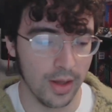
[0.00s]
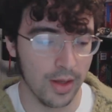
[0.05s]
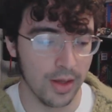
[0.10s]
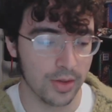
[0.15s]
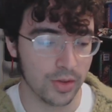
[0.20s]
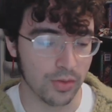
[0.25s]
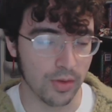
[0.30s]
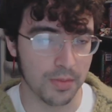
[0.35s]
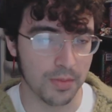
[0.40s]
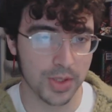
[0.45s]

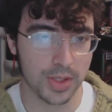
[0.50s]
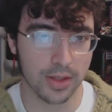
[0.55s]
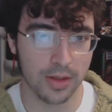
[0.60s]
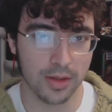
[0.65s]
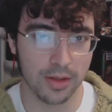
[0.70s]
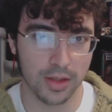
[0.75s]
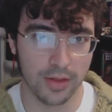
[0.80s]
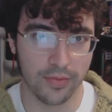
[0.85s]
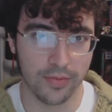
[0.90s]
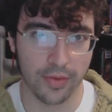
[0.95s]
So I'm just going to
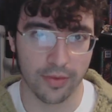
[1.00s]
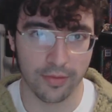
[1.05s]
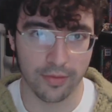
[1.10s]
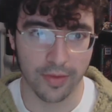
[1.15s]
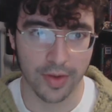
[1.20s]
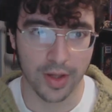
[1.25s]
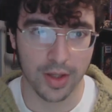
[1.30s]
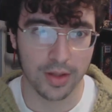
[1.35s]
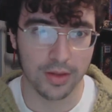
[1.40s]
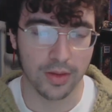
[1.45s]
leave it
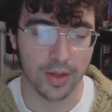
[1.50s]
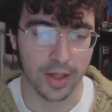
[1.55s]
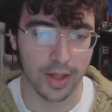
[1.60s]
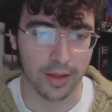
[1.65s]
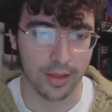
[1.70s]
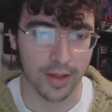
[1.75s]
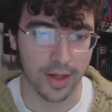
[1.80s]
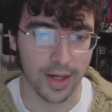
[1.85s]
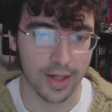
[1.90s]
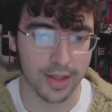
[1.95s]
vague like
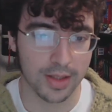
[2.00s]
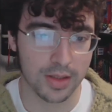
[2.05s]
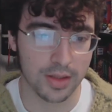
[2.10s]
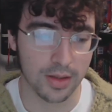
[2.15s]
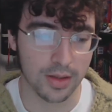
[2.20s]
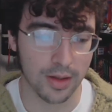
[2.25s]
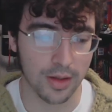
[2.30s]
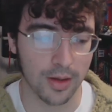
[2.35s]
that.